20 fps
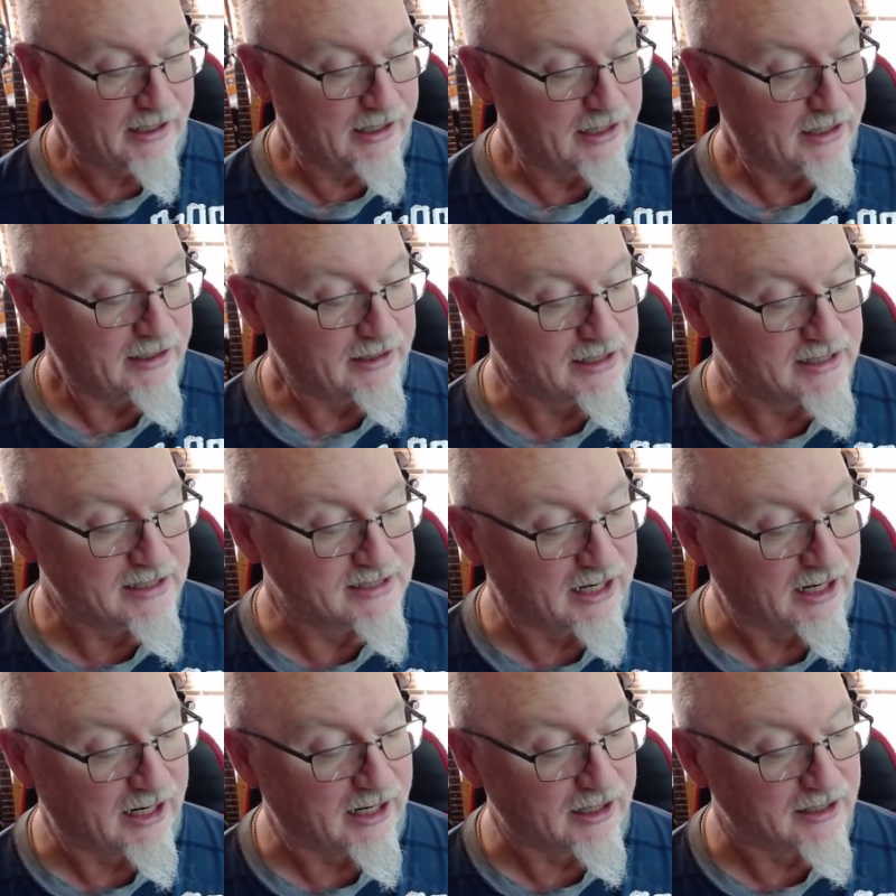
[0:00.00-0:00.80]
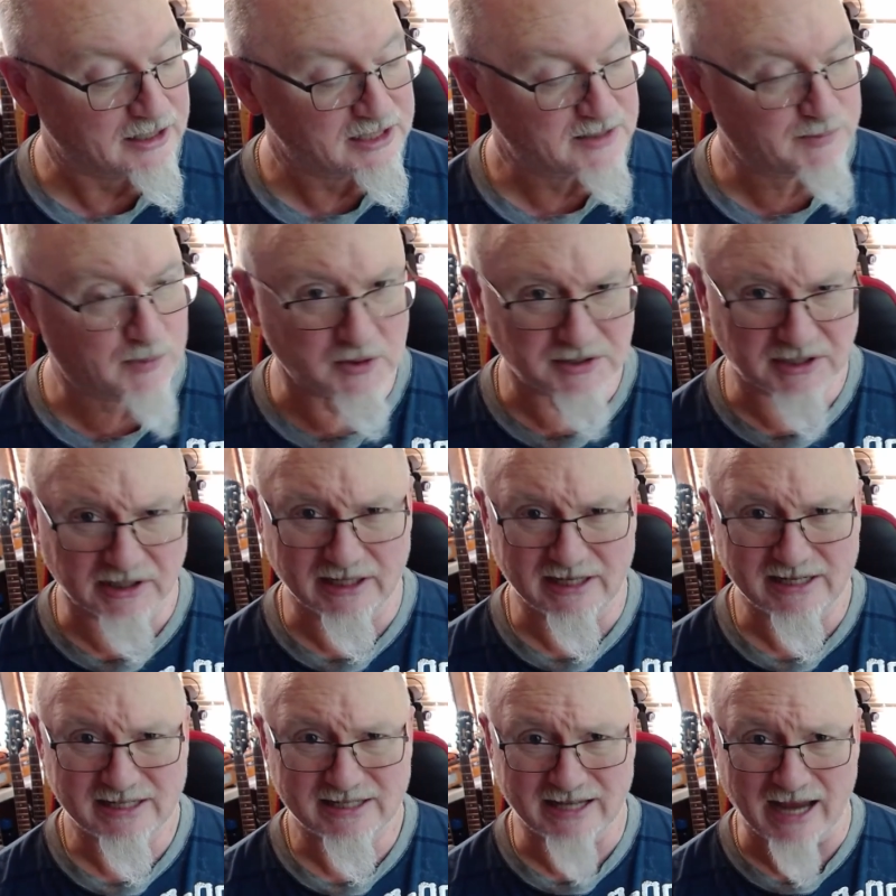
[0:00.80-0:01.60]
These are
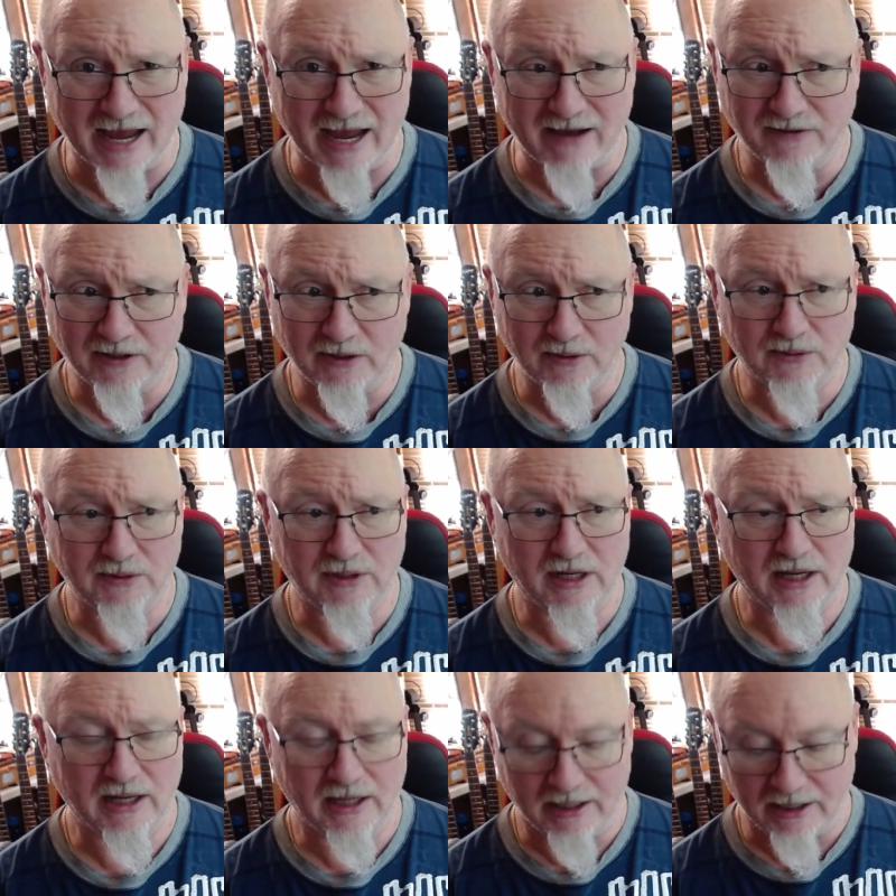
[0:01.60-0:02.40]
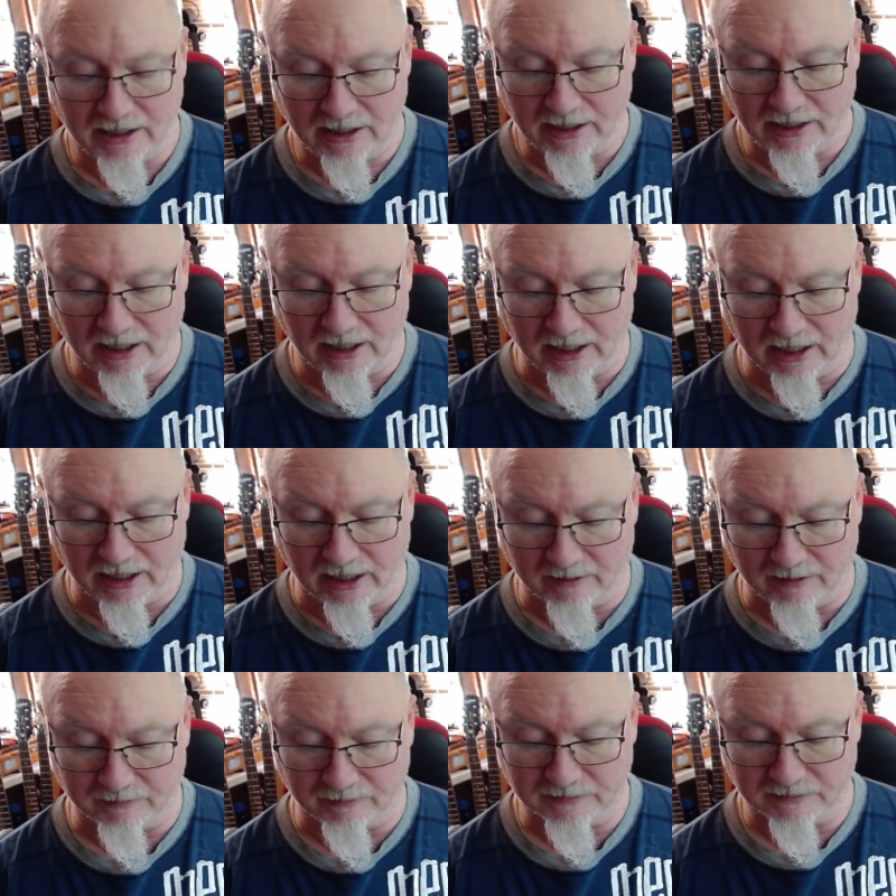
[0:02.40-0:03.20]
supposedly Safyu.
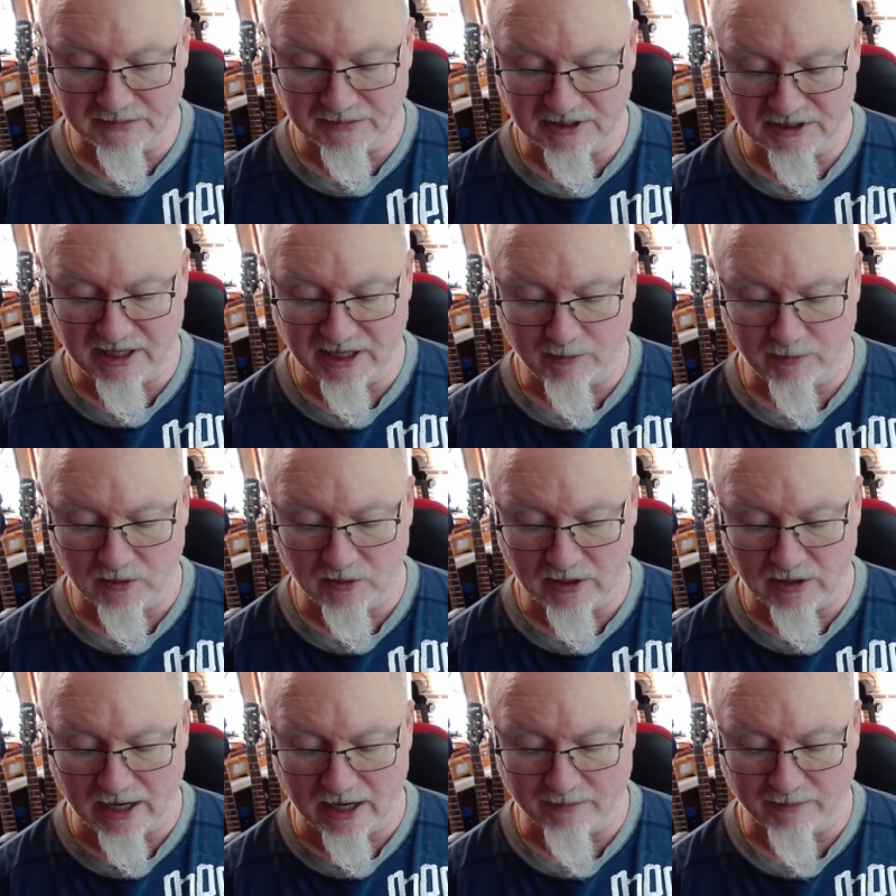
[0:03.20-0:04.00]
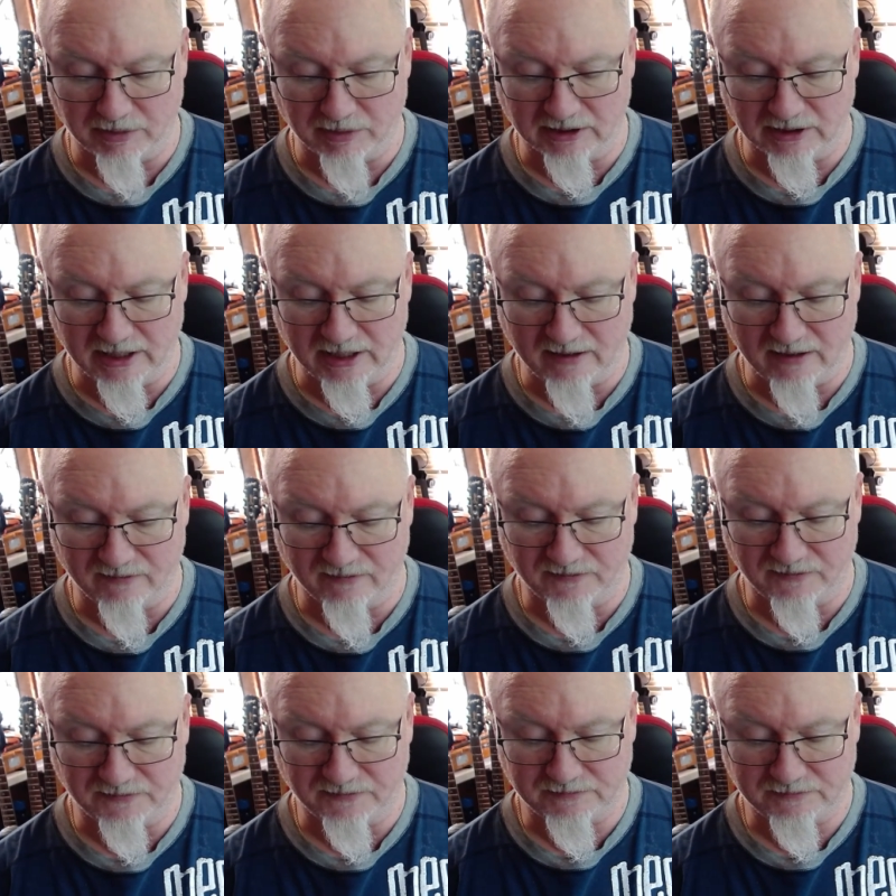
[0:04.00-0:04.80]
Temu, I
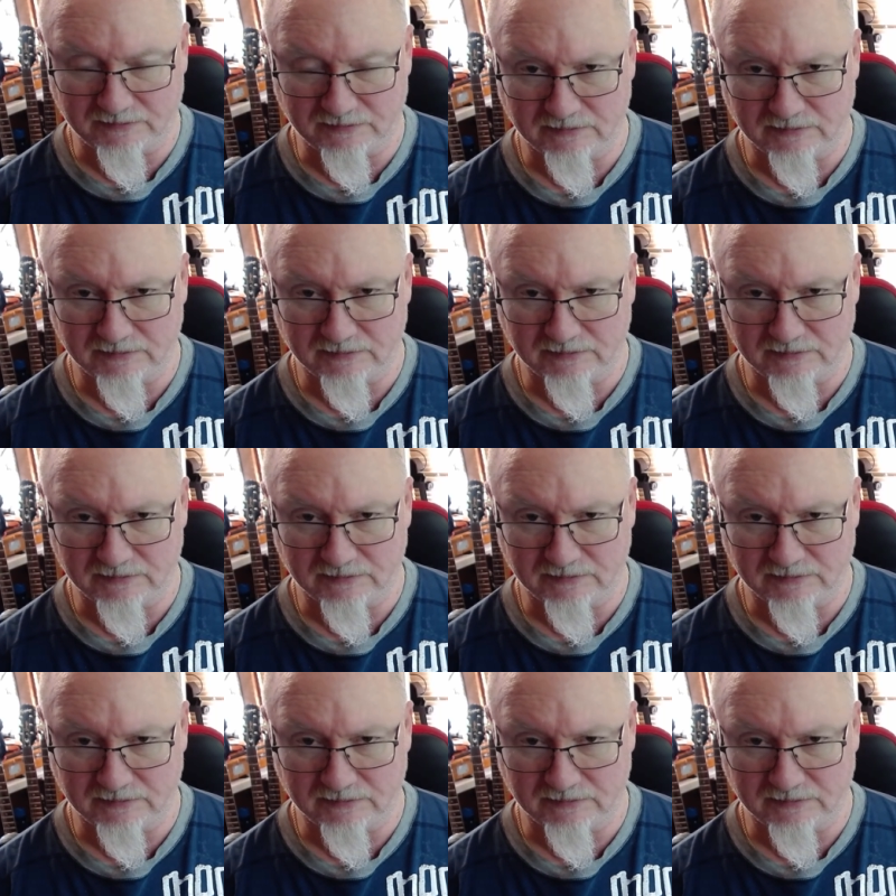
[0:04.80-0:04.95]
believe.